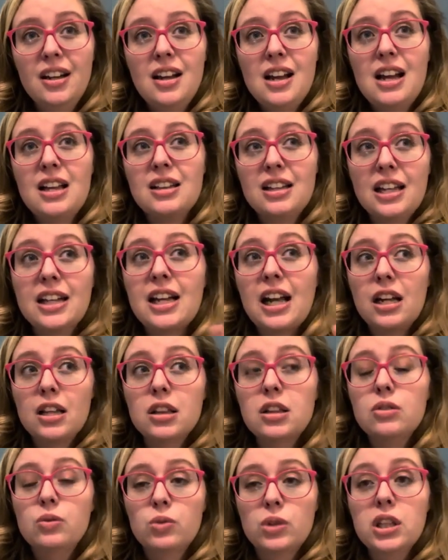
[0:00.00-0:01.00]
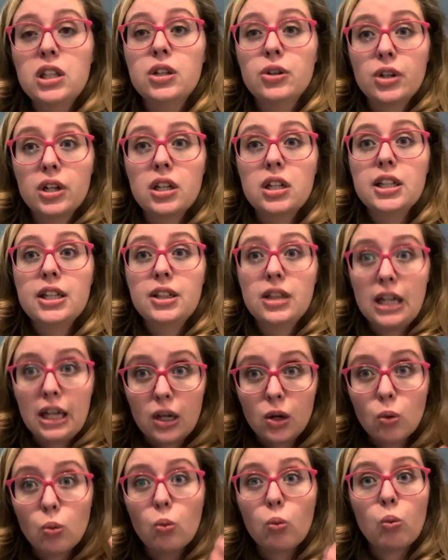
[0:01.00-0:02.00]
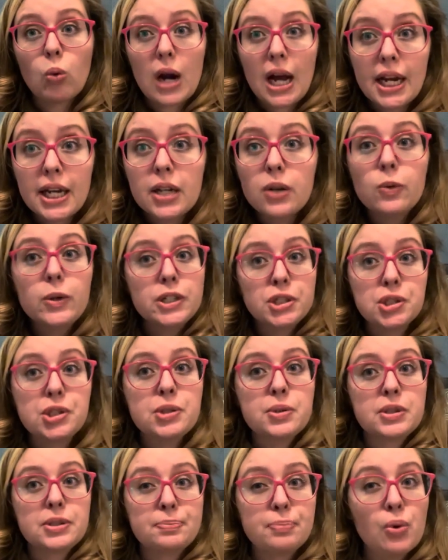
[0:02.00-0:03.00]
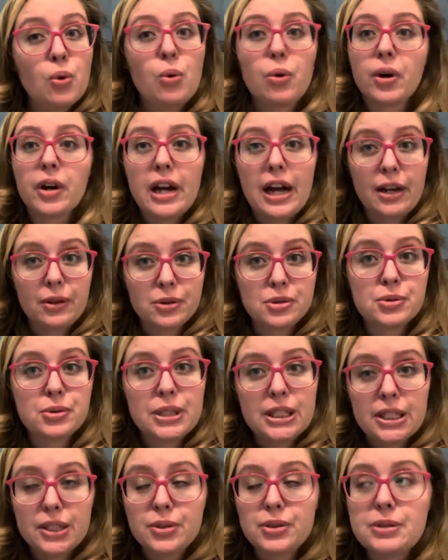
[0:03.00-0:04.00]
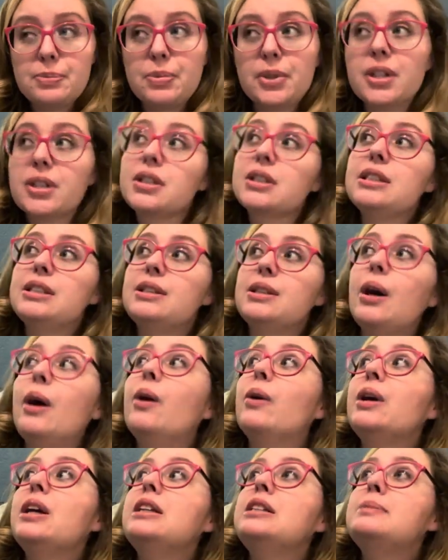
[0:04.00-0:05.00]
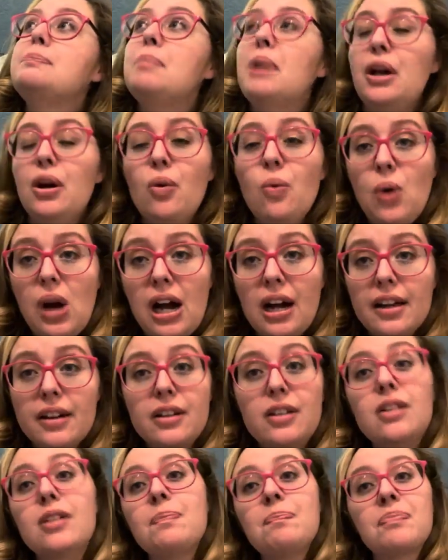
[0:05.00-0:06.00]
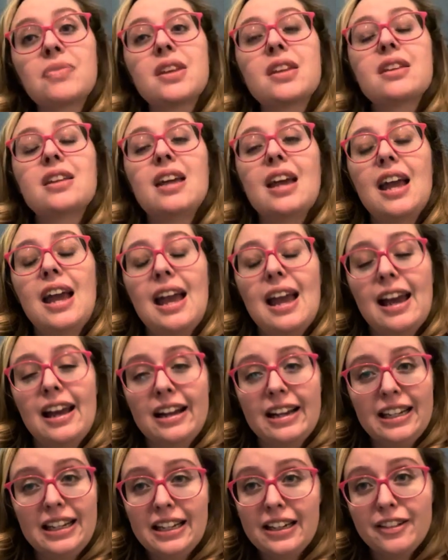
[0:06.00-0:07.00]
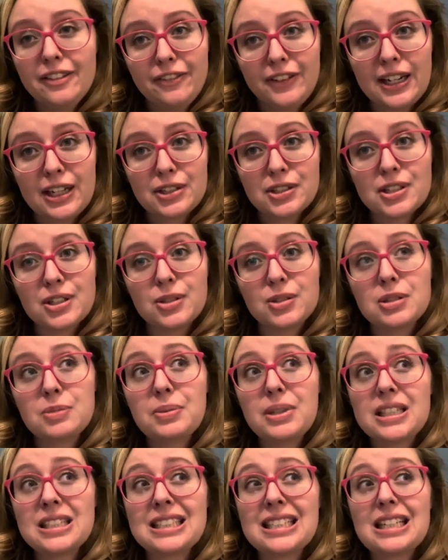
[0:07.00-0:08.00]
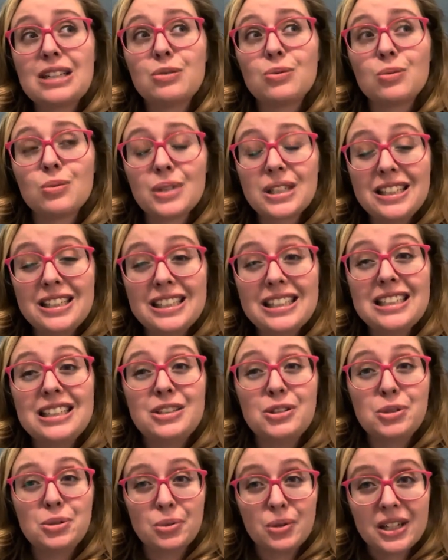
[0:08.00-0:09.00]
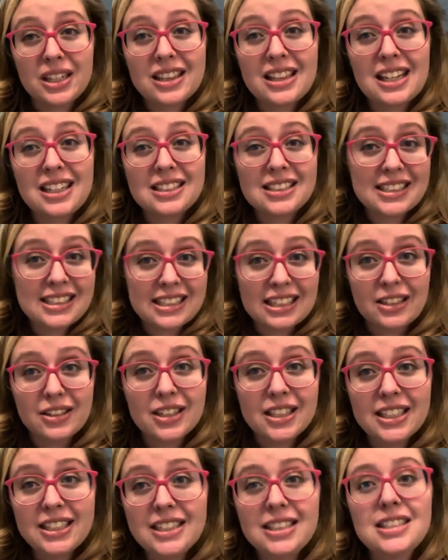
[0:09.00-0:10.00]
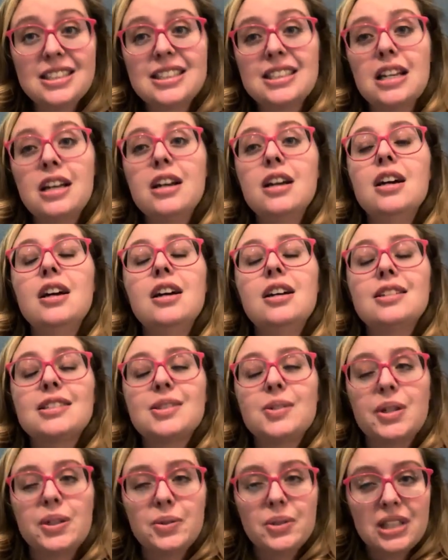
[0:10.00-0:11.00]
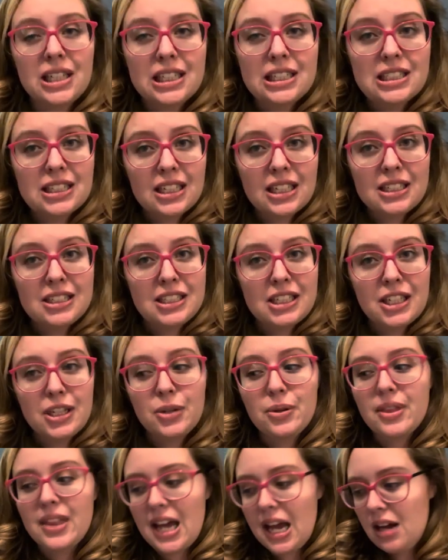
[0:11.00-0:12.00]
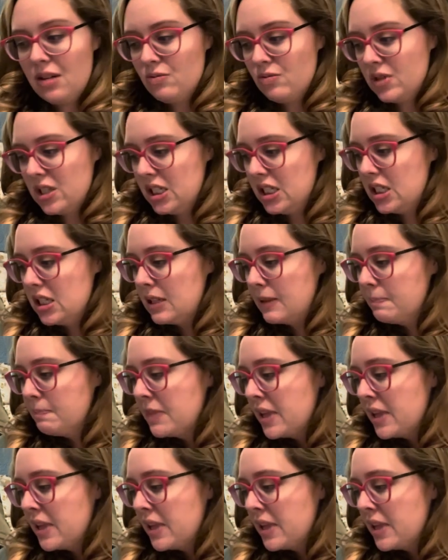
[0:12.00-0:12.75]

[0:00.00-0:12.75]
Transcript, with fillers: And like I literally like right when she was born, I was reading those books. So it's been a while and I need to finish those because I really enjoyed that series. So I would like to continue that one.